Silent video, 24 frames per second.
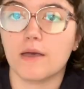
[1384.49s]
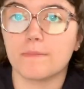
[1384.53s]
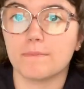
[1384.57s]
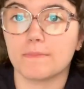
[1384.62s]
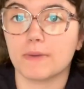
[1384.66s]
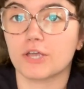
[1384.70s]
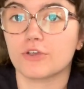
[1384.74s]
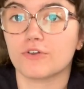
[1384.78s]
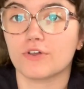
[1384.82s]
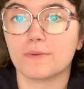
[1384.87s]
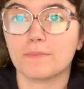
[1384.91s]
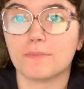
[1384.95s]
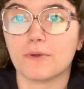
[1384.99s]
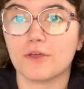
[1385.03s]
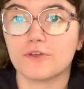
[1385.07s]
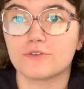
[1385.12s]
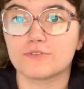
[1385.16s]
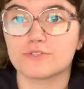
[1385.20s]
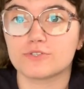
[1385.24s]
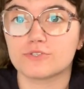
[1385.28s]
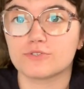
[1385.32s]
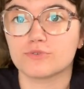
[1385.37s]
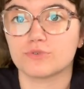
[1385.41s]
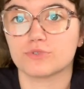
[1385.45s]
My grid
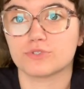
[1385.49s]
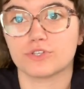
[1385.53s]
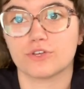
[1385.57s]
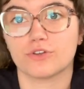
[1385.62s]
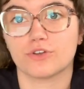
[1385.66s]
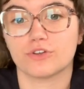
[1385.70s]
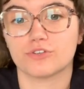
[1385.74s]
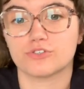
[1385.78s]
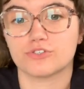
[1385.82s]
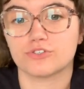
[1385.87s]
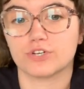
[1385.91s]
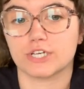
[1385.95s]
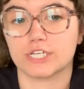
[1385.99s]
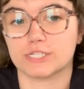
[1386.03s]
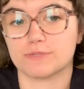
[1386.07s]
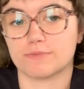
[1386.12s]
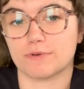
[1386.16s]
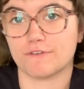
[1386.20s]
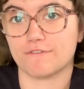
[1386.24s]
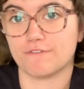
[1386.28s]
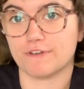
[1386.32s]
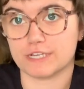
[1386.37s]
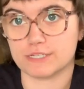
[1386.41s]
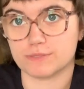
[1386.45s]
posts also go straight to my
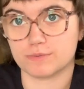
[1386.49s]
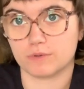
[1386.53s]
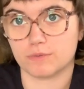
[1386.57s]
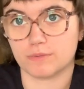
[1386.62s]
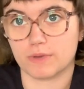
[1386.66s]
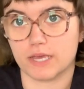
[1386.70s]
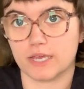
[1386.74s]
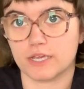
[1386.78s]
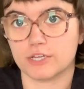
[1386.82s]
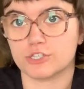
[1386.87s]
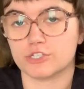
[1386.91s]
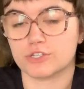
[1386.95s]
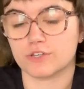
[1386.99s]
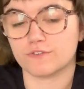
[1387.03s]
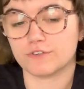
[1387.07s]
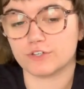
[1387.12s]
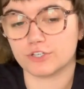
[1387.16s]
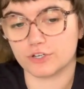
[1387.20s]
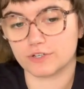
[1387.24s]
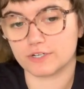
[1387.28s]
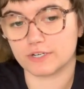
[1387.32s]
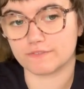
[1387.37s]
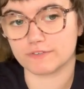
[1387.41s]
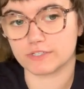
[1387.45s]
Facebook page, so if you
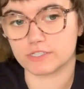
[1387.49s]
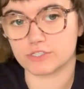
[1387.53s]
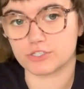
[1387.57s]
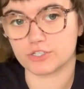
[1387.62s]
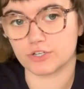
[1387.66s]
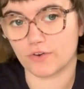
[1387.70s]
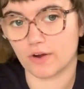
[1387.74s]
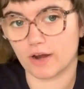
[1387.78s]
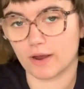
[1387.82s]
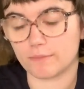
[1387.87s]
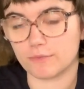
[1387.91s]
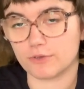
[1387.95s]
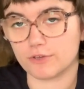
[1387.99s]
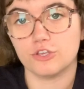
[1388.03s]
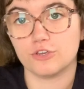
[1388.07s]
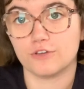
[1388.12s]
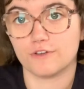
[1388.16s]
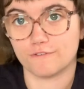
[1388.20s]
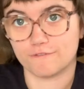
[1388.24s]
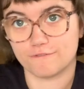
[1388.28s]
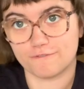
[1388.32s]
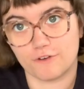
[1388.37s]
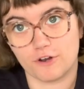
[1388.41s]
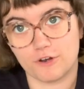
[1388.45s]
don't have Instagram, you
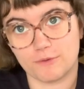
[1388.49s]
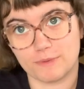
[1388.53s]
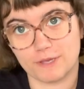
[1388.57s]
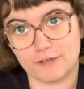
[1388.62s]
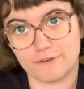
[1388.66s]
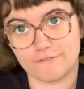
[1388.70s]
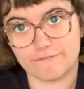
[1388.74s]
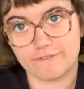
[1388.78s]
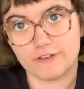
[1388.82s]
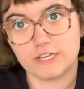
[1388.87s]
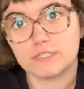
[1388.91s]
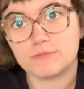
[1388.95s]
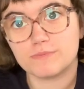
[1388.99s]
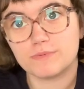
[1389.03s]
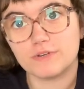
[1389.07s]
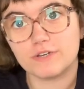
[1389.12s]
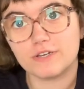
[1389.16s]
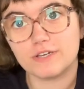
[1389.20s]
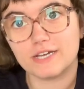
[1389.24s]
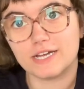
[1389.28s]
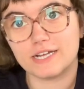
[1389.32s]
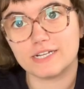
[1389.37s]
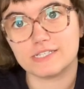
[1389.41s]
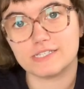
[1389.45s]
can follow me on
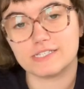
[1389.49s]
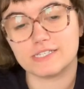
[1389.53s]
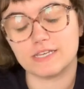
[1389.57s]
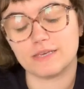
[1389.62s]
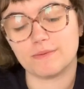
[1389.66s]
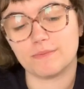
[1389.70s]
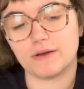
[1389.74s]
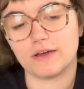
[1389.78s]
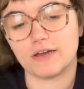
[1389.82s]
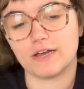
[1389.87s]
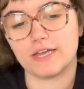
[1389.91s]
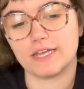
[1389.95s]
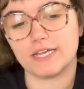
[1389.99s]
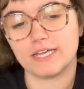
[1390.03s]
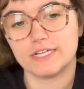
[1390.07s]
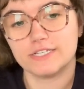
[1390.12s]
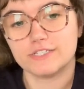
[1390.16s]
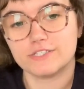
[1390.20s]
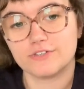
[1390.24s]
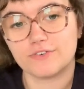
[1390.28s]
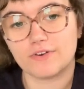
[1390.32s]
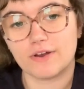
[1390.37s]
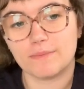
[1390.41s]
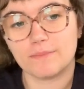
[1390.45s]
Facebook and see my
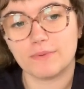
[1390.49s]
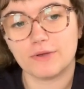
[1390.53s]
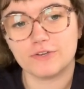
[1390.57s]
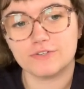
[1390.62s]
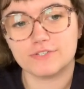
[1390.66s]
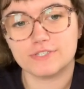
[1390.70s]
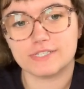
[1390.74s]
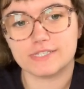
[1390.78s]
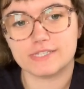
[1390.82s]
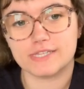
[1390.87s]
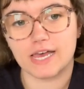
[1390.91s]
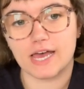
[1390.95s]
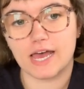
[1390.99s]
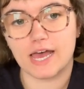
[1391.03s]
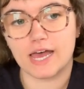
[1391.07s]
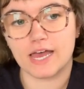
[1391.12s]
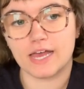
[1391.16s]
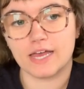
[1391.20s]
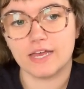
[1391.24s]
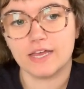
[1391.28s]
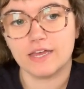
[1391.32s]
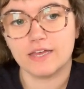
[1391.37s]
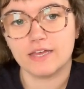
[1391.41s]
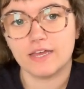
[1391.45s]
Instagram posts there.